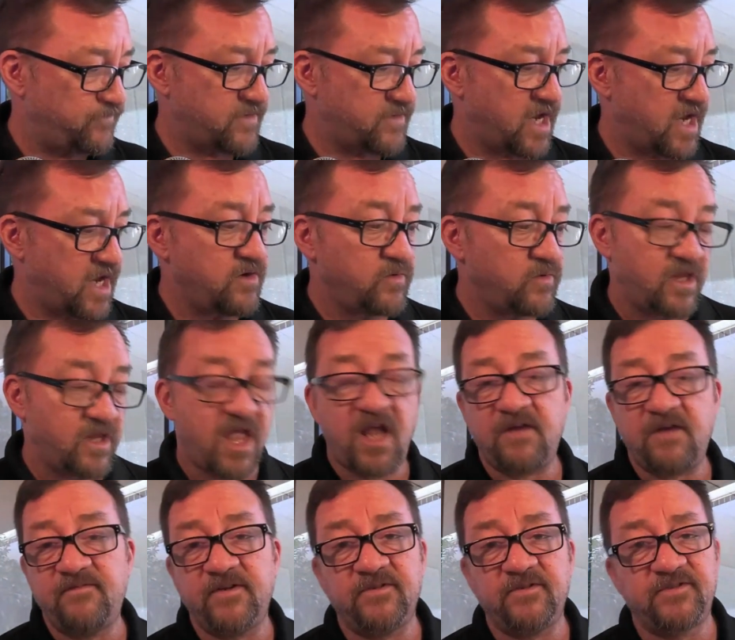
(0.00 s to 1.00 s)
I know a
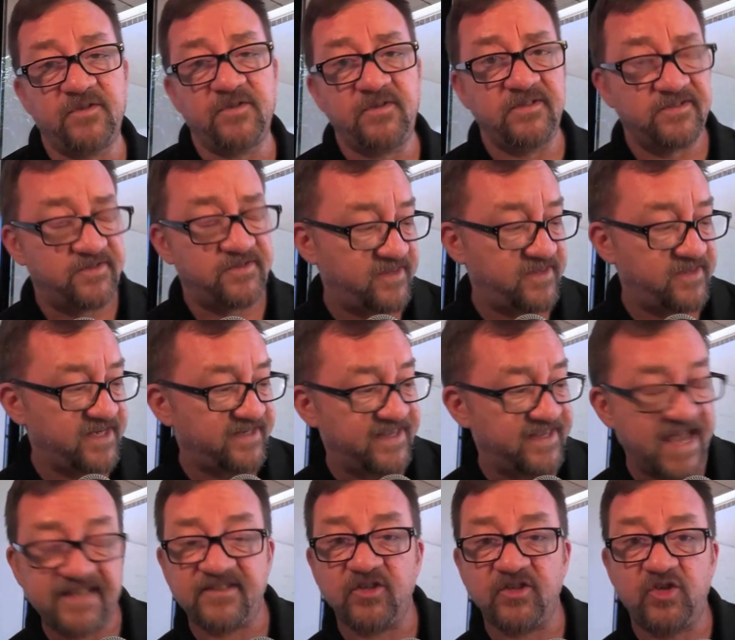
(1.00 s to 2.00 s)
lot of Arizonans who think
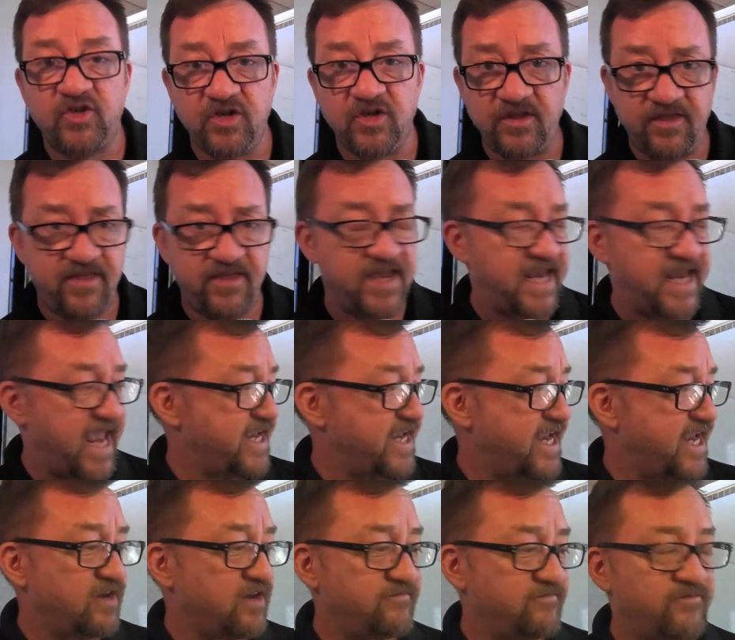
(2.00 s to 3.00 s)
that's a good thing. Hey,
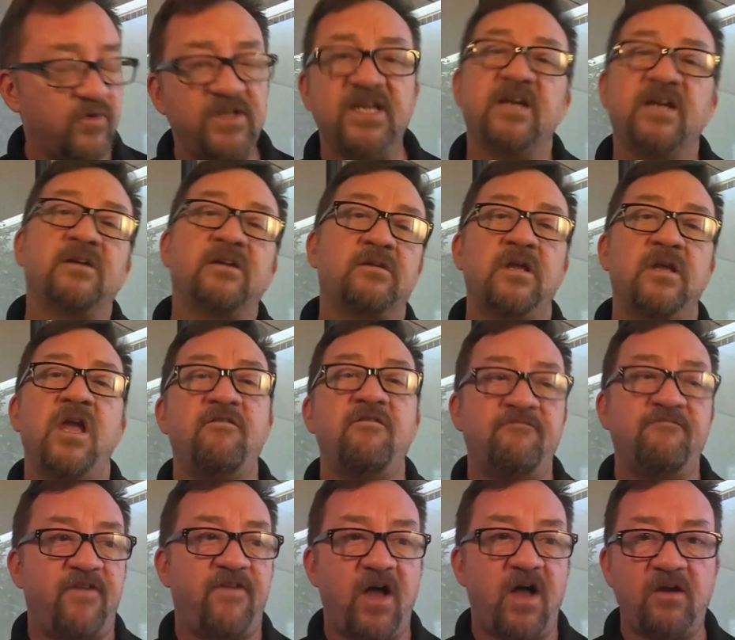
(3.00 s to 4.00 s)
California,
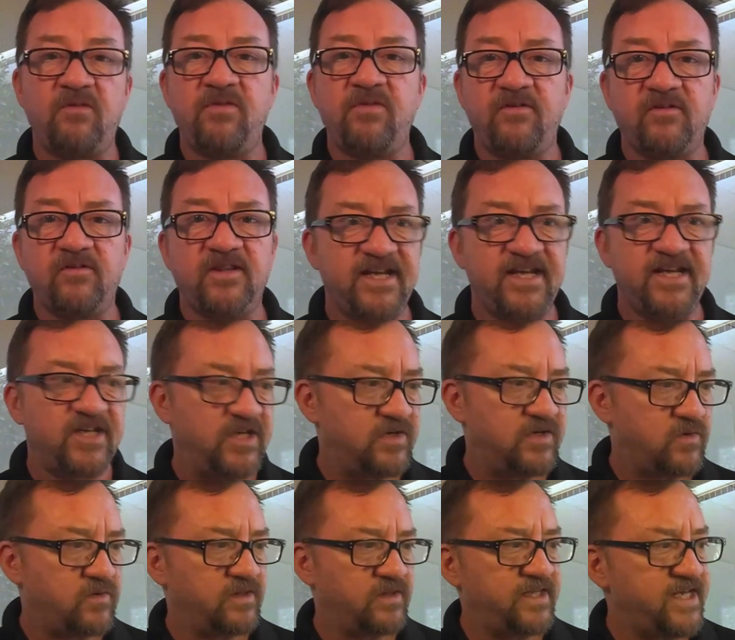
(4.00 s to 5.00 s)
follow their lead.
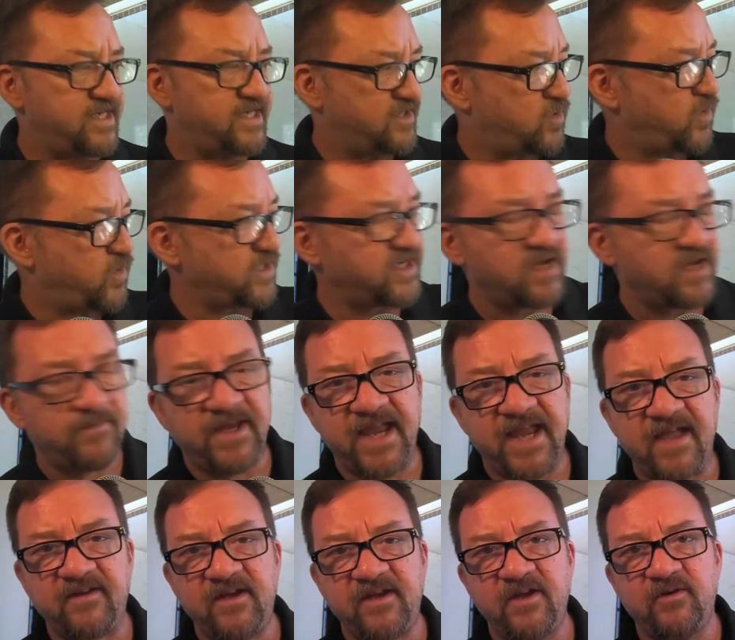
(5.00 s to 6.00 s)
Quit coming
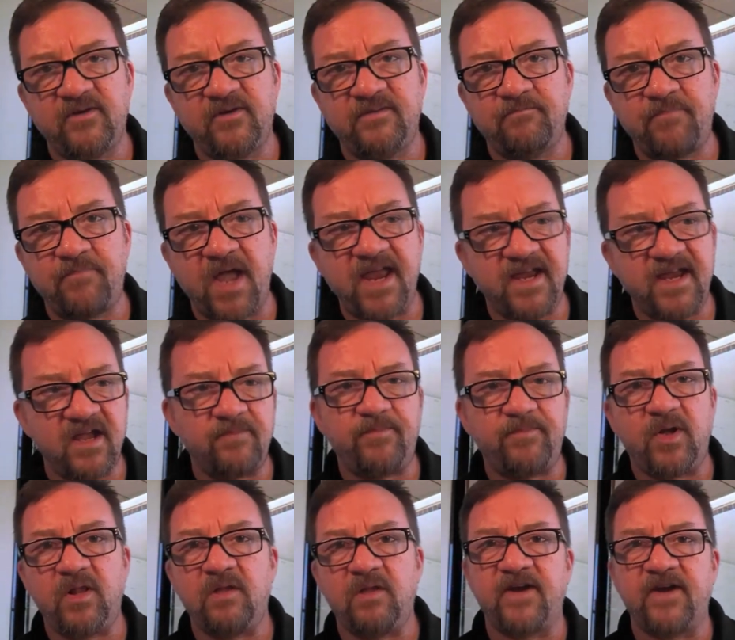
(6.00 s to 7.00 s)
out here and buying
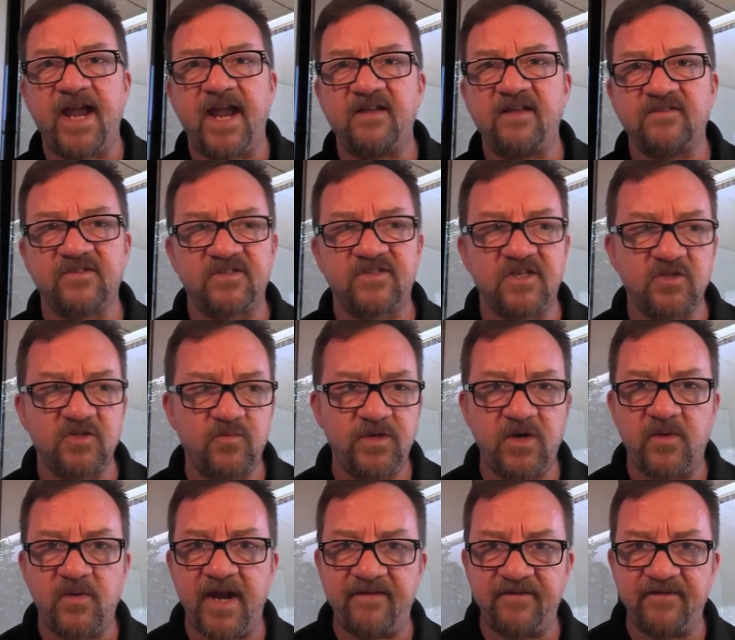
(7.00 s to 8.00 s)
up all of our houses because we
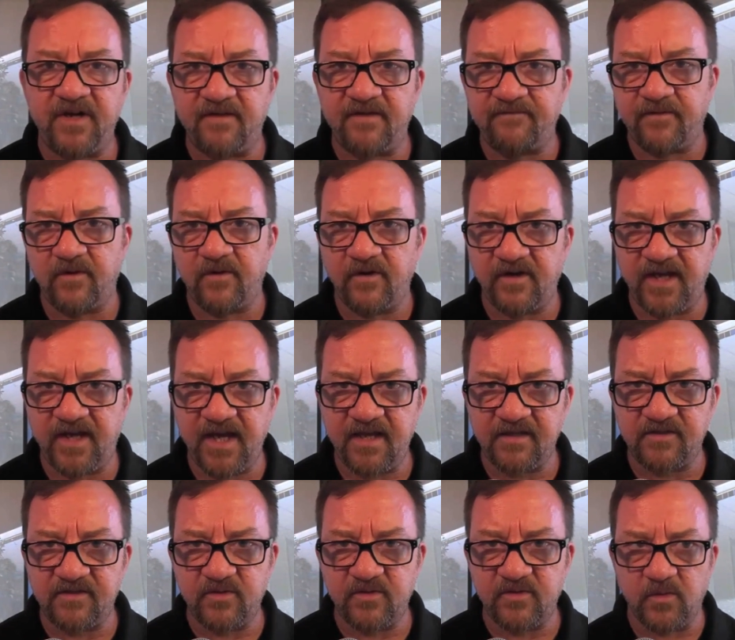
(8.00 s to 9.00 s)
don't have enough for our
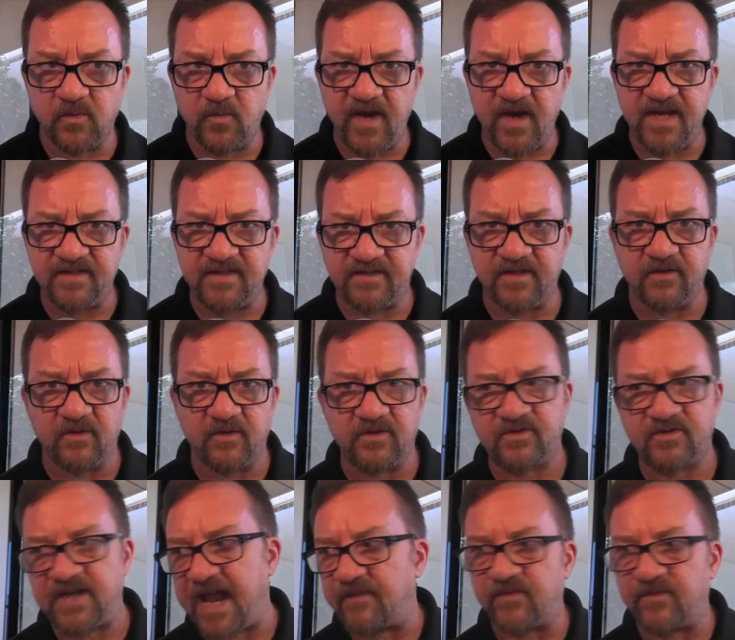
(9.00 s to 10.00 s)
kids who were raised
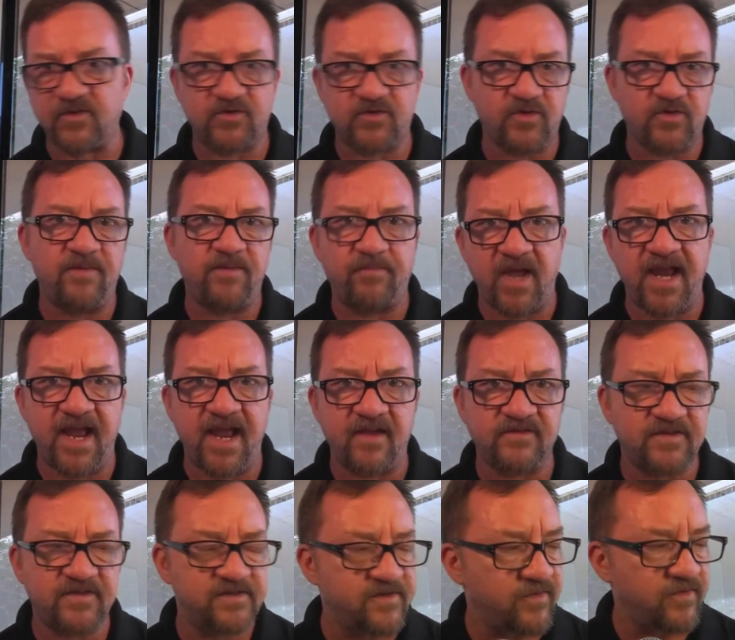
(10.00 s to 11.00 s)
here out there trying to buy
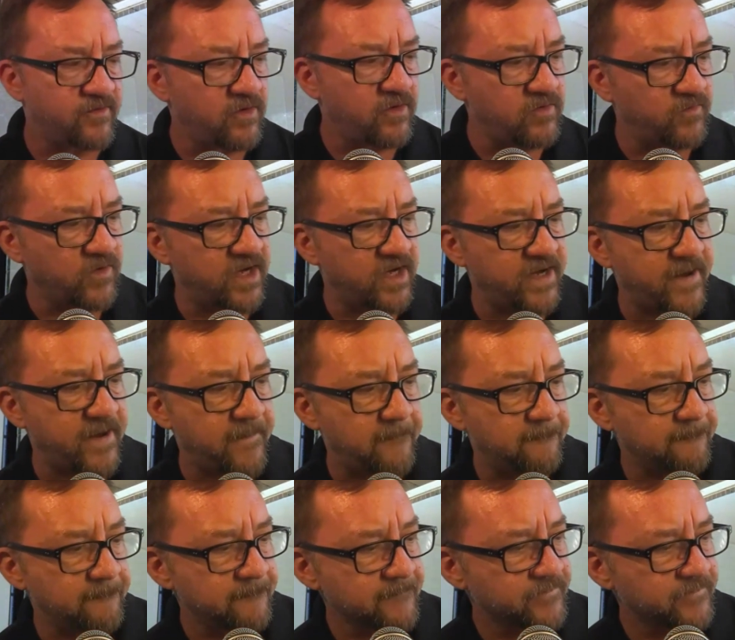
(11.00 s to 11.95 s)
houses of their own right now.